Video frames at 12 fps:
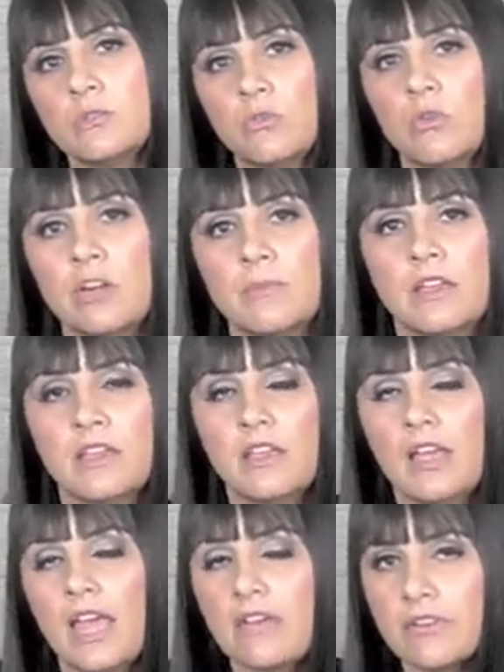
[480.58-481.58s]
absorb
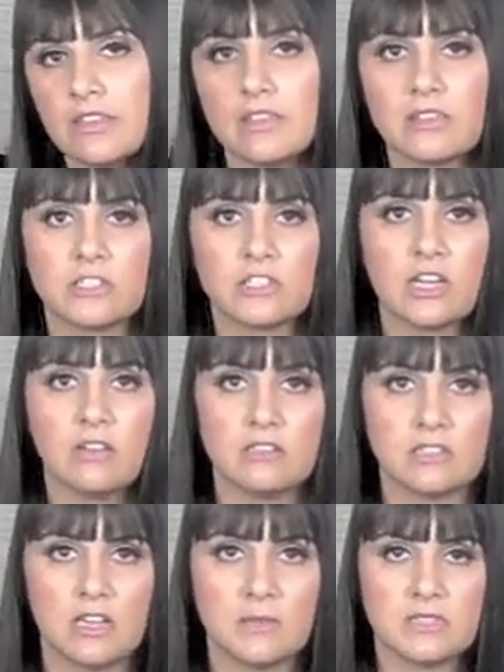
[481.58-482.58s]
everything the
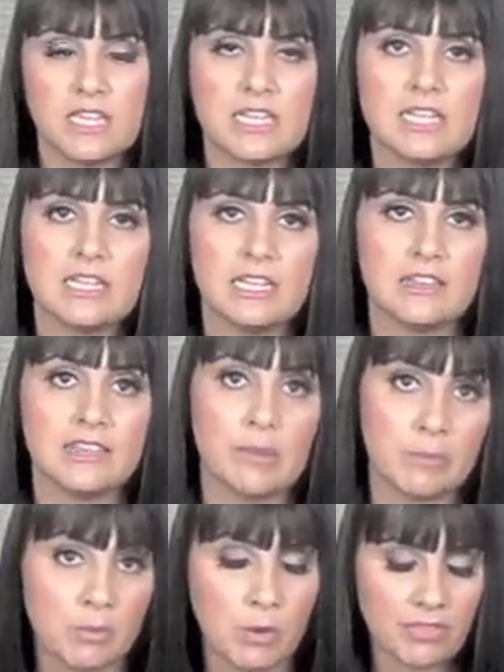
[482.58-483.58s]
child's um, taking in
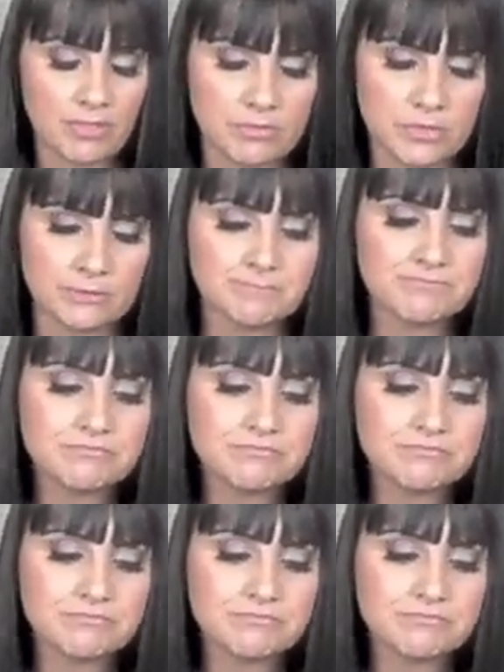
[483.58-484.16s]
that we want them to.